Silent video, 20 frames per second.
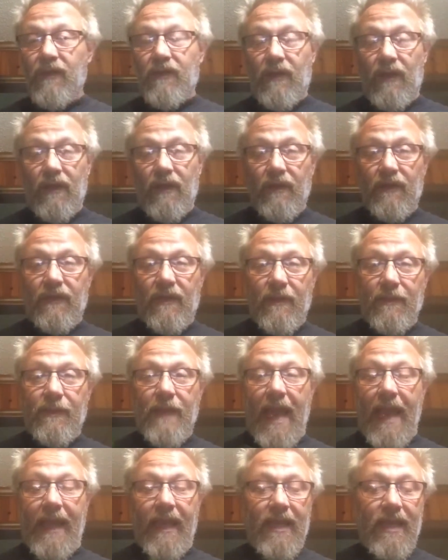to use them
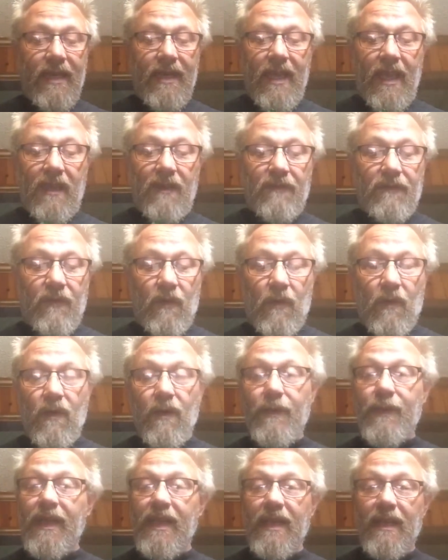back in the day
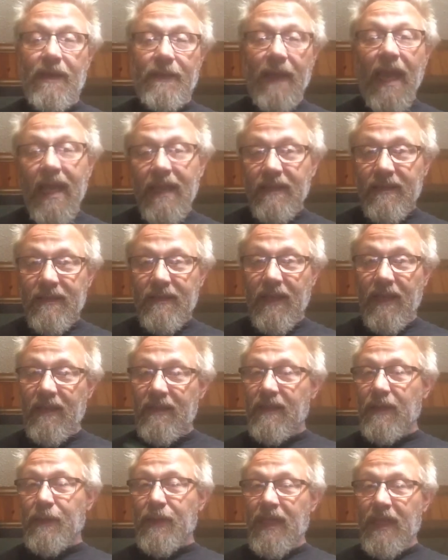for PMS,
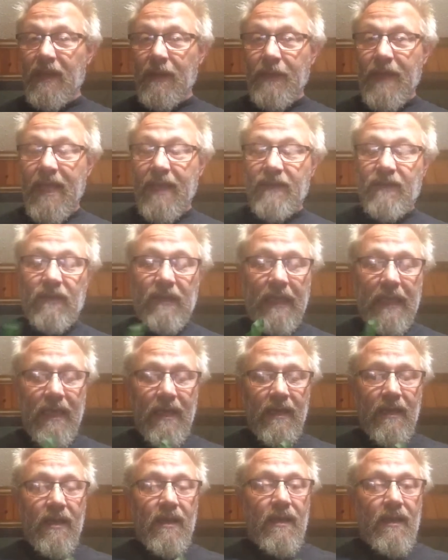easing PMS
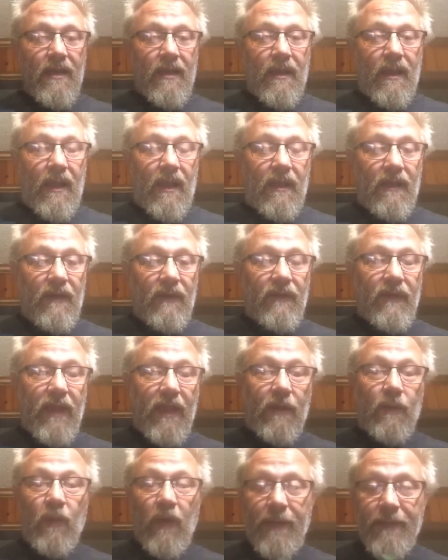
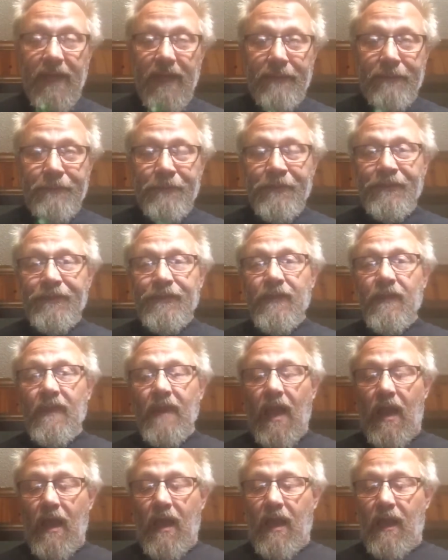in women.
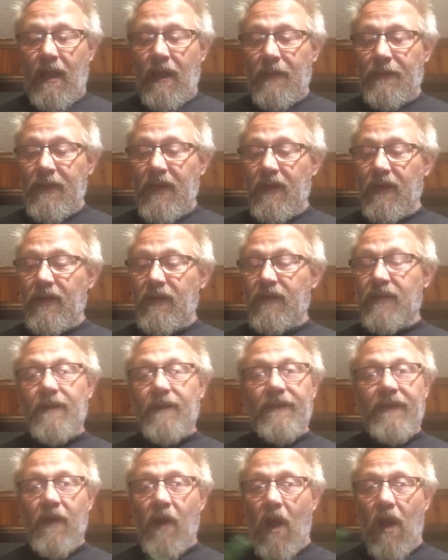You can use
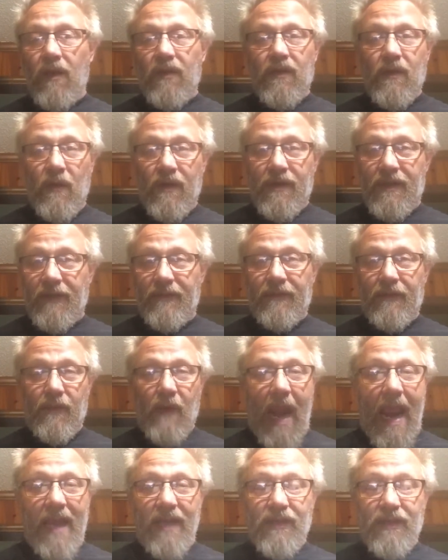them for all sorts of
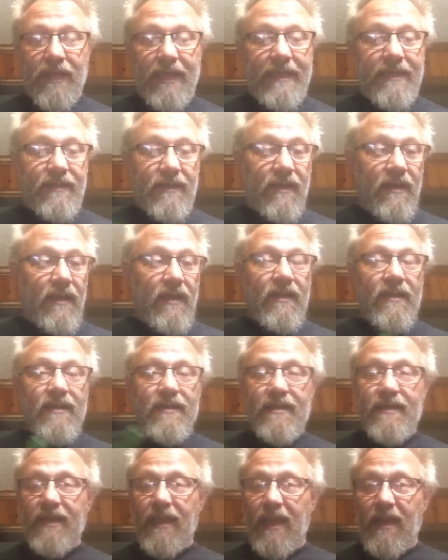rashes,
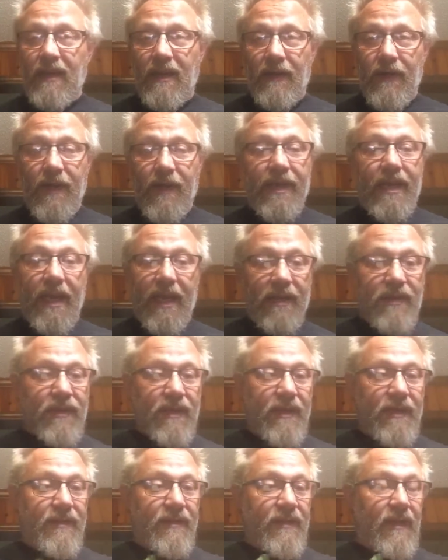skin
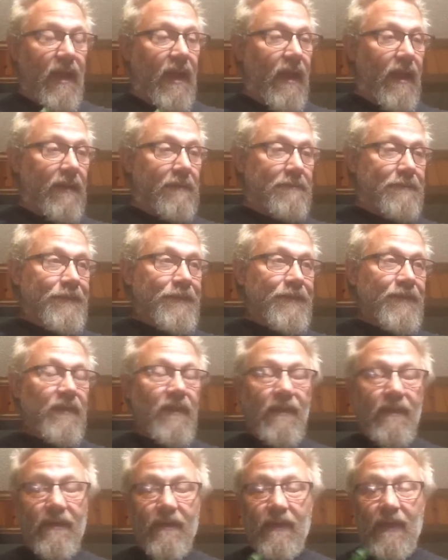irritations,
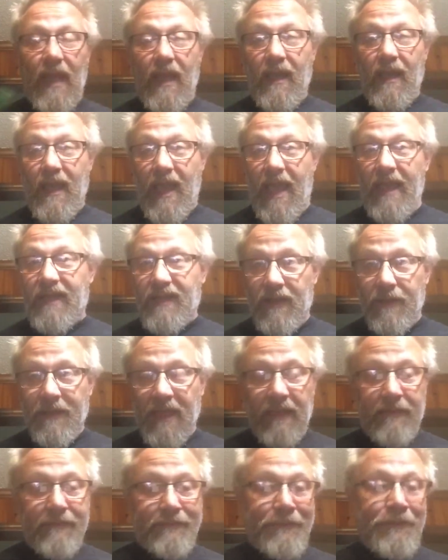eczema,